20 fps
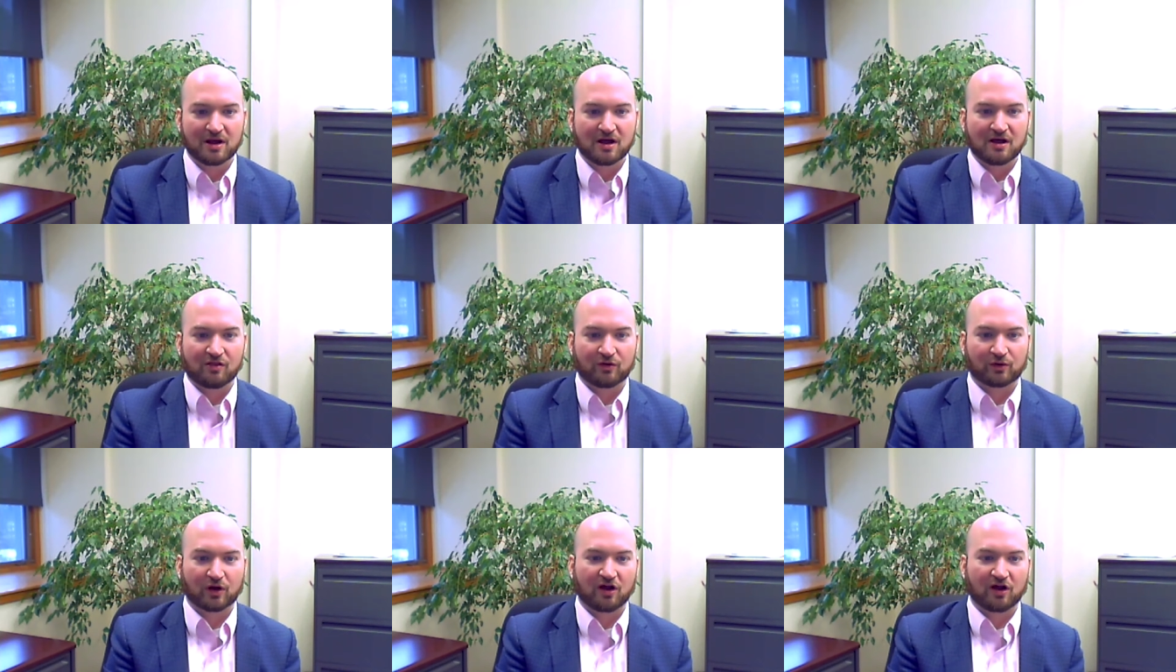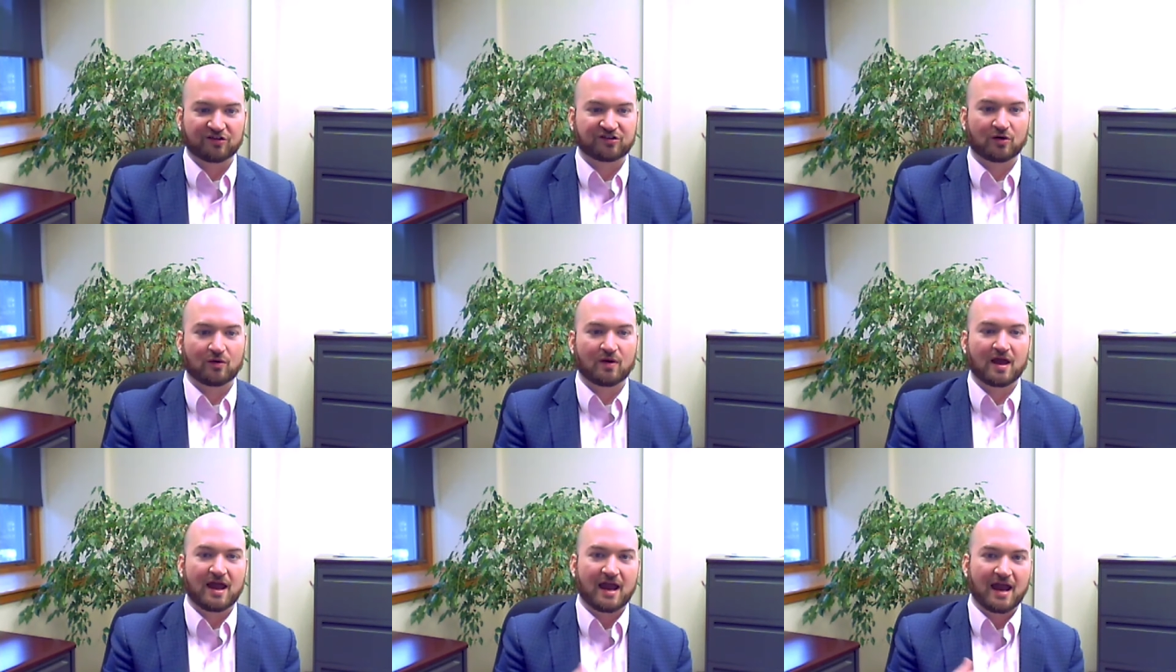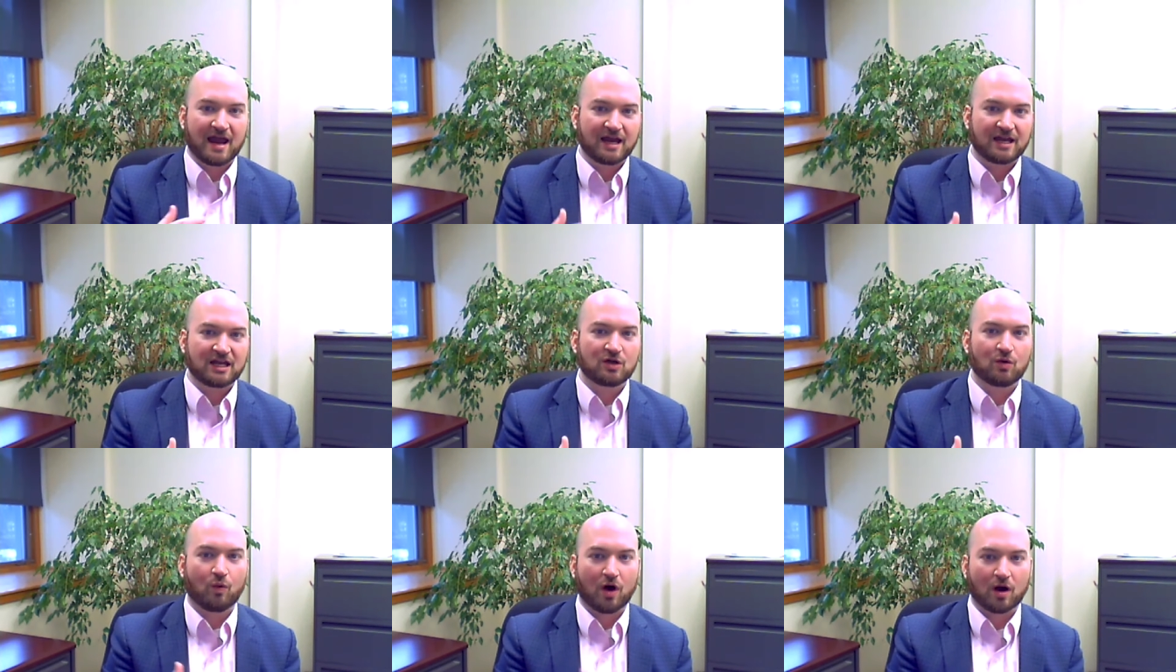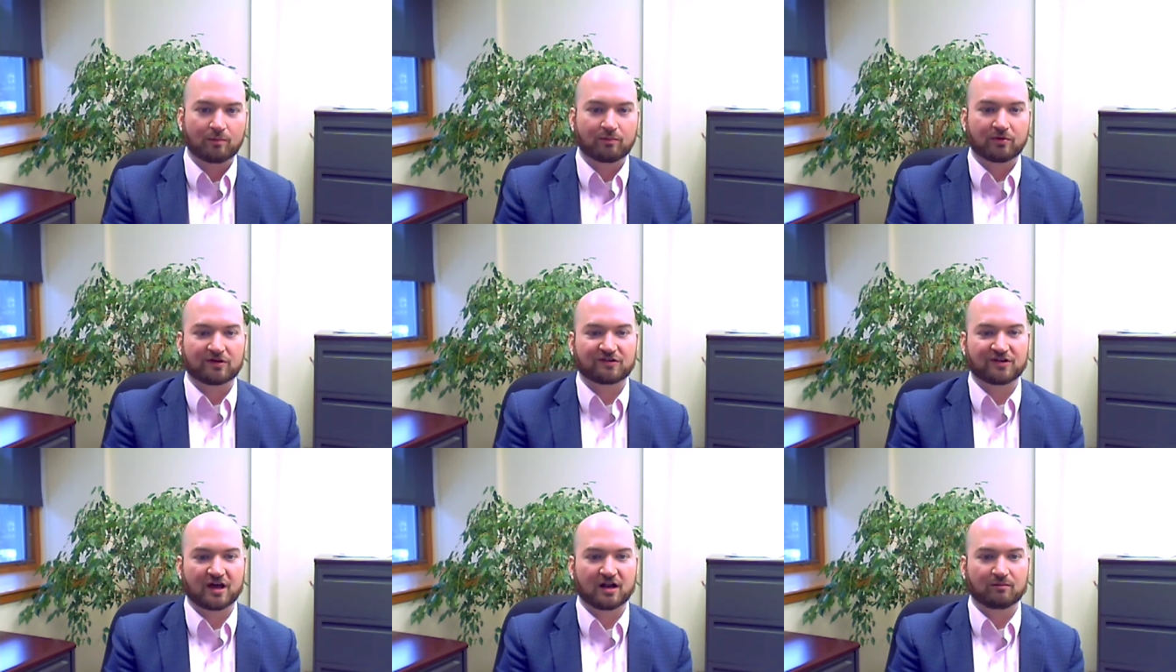they're also
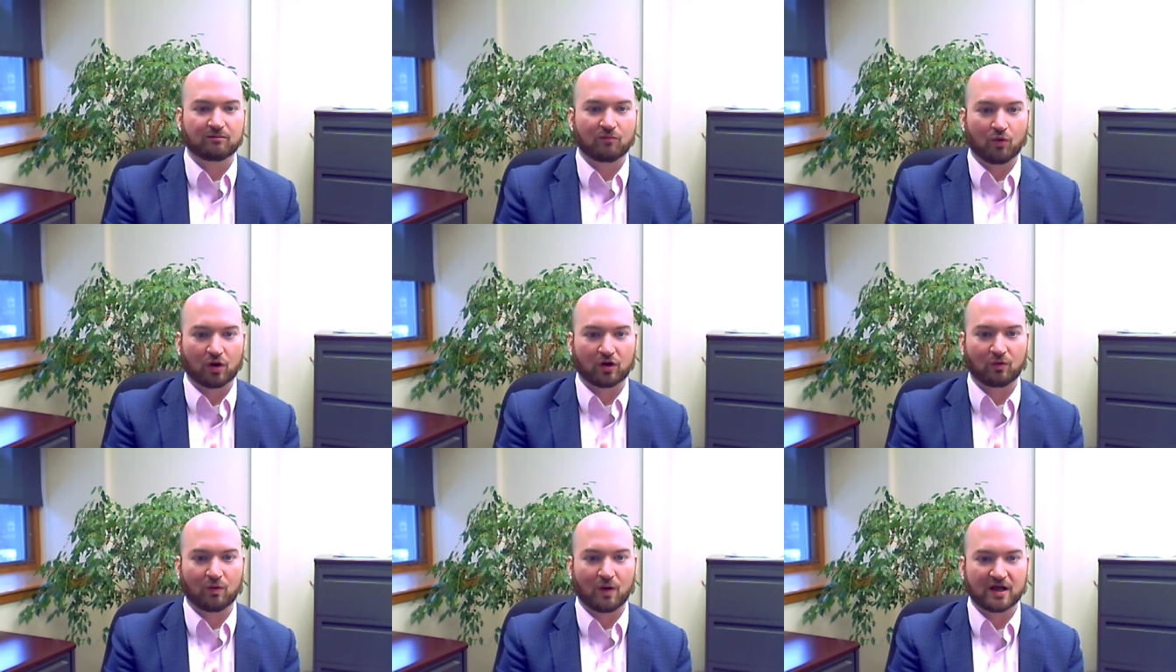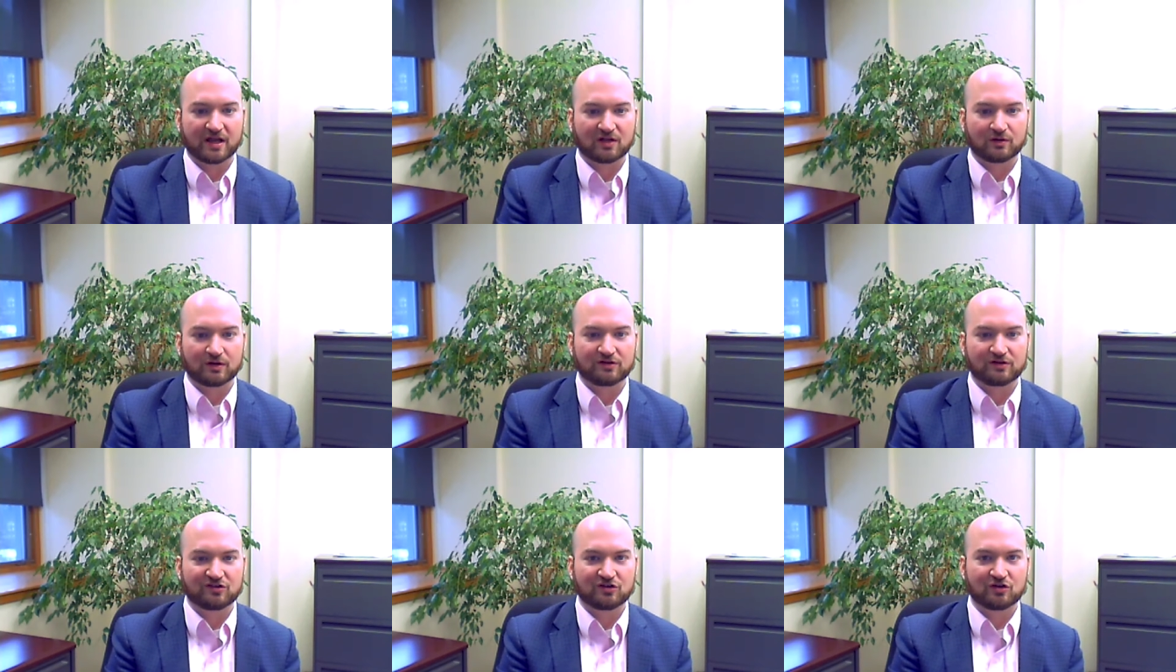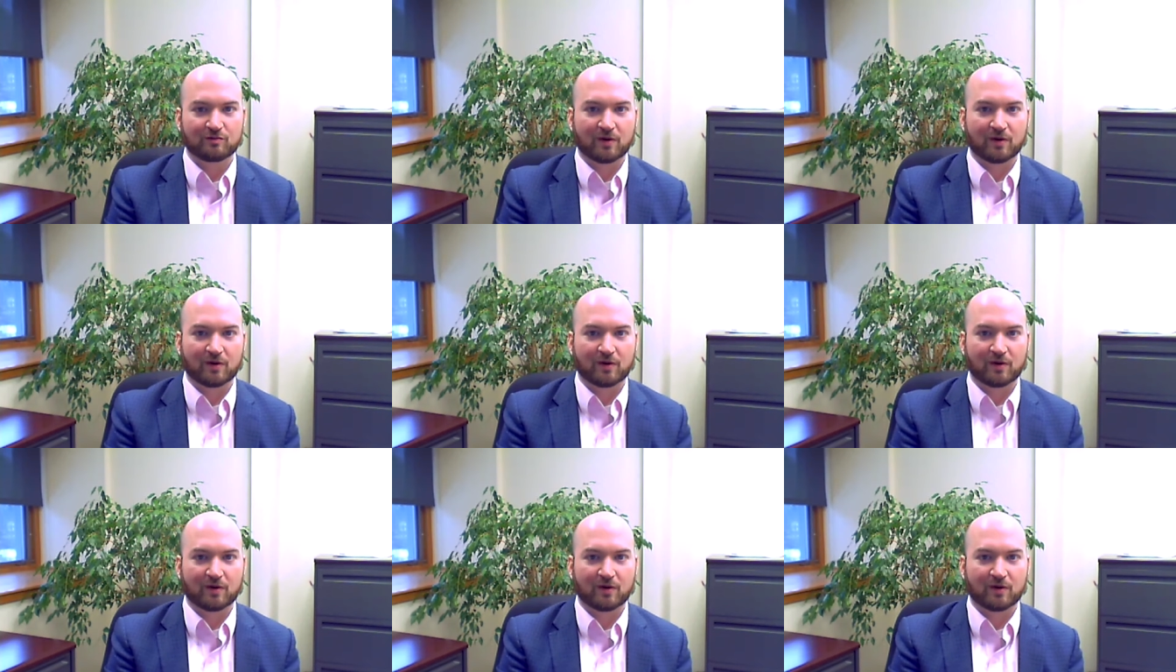81% more likely to